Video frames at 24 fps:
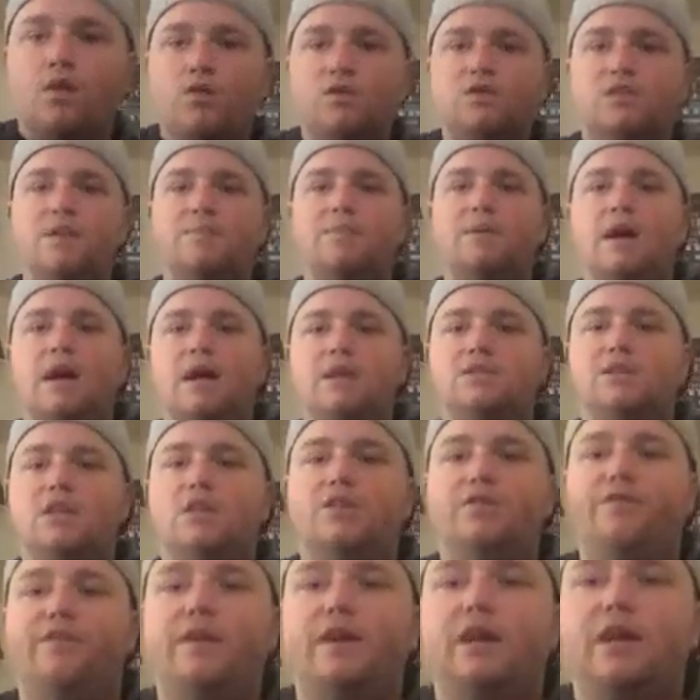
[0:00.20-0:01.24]
What's up guys,
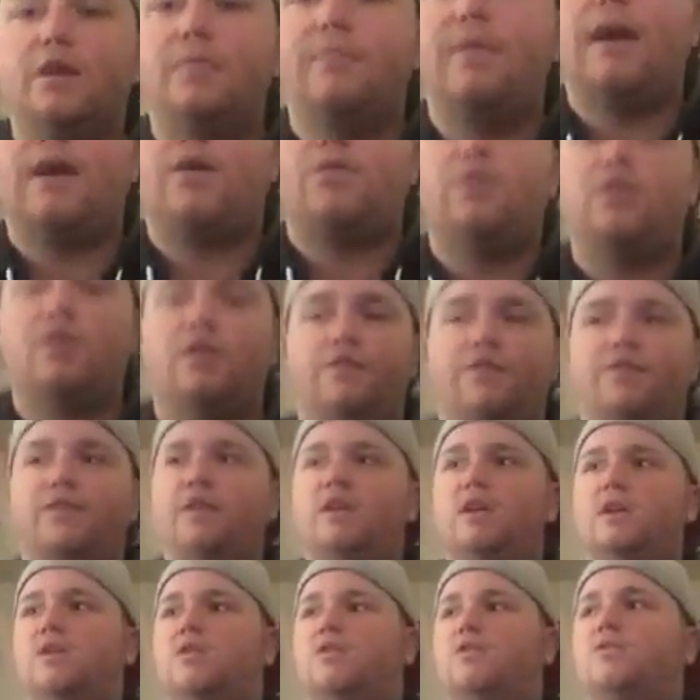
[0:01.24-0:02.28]
Night Freak here, back with another
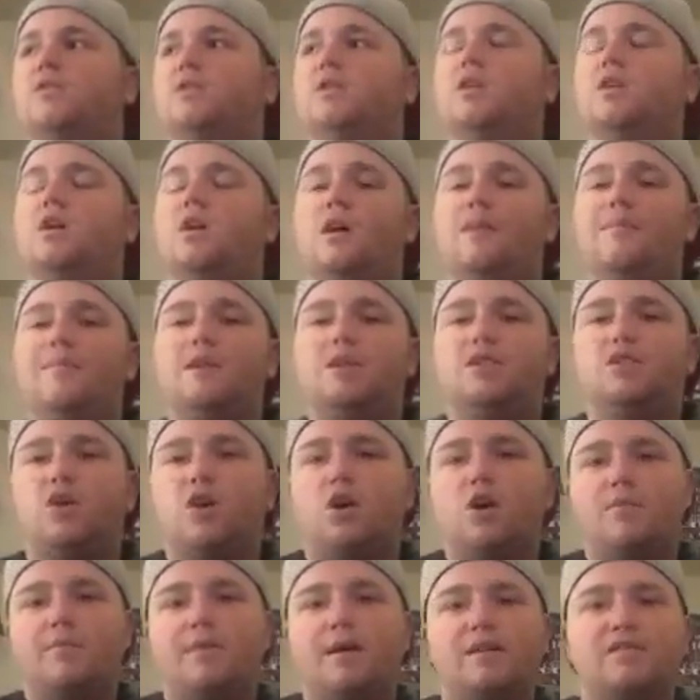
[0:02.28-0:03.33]
video. You know, I'm going to
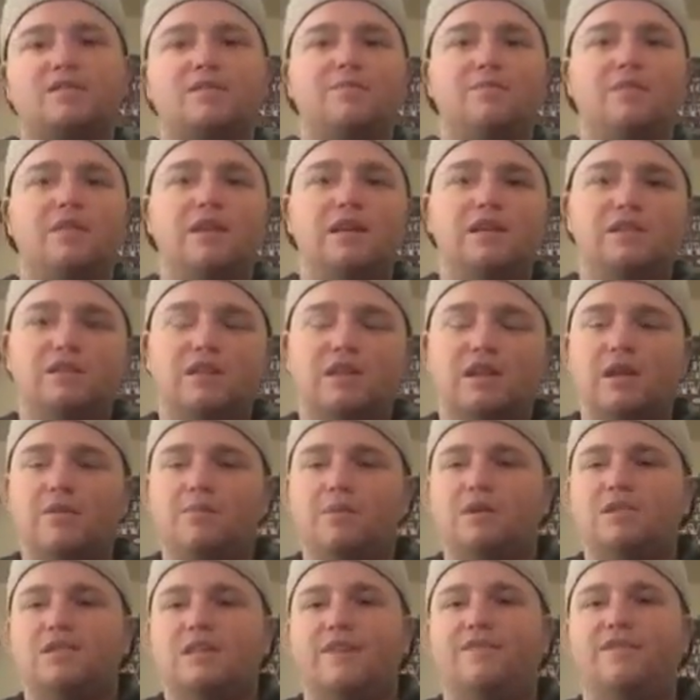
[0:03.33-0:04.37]
talk about some things today
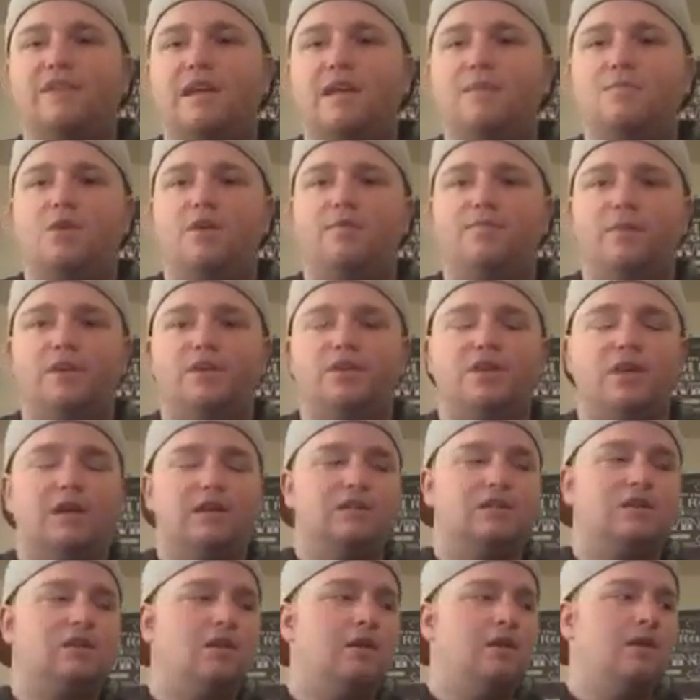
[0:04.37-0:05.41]
because I have to get them off my
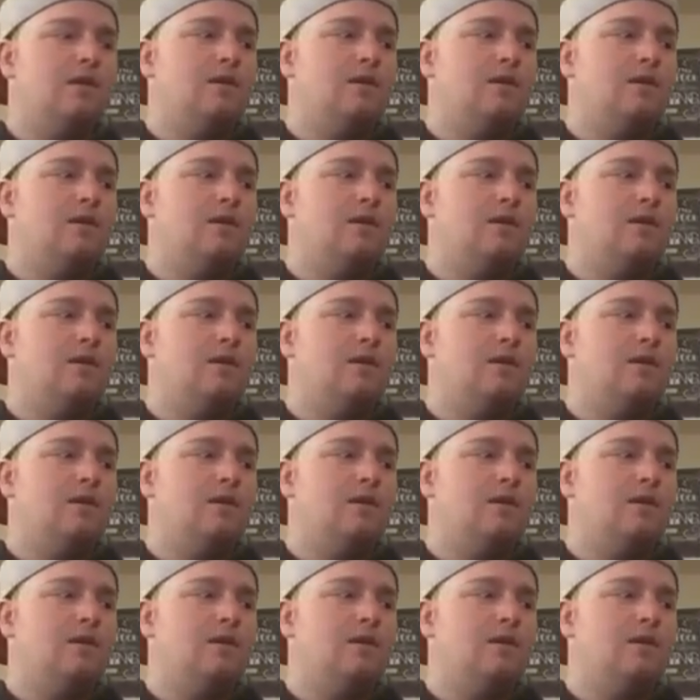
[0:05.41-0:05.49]
chest.